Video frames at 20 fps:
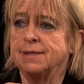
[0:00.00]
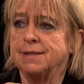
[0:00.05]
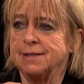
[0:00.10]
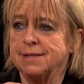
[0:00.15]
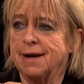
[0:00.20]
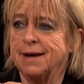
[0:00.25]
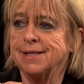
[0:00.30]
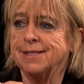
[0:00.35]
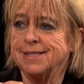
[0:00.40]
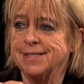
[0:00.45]

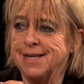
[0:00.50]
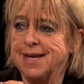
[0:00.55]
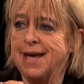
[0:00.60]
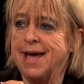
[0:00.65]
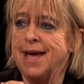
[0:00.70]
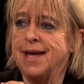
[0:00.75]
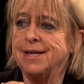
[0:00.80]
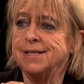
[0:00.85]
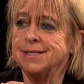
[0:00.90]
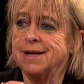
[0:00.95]
dot c
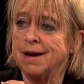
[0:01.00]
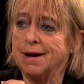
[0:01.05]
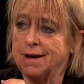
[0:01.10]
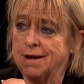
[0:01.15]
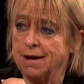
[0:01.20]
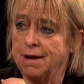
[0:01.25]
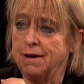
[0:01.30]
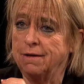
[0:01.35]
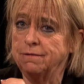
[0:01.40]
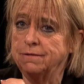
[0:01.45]
a dot
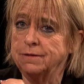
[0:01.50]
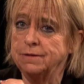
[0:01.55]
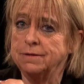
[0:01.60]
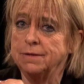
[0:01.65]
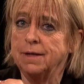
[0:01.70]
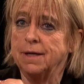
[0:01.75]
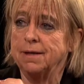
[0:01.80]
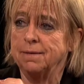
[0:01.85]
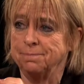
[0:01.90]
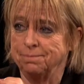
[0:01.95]
gov.
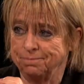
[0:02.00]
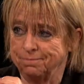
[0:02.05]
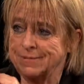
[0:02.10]
Okay.